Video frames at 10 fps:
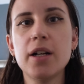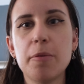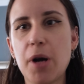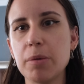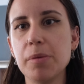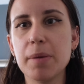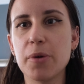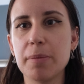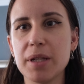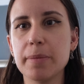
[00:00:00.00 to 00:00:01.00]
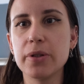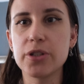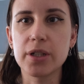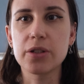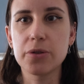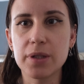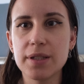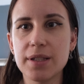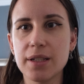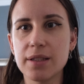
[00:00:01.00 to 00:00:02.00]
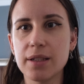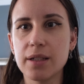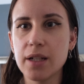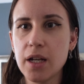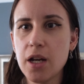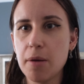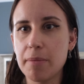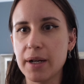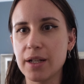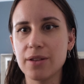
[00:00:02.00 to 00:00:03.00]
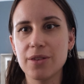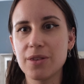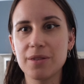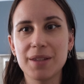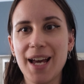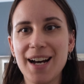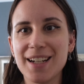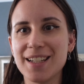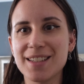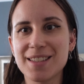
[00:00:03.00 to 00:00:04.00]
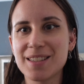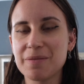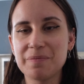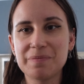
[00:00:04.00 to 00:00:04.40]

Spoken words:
probably more people during tourist season, but yeah, it's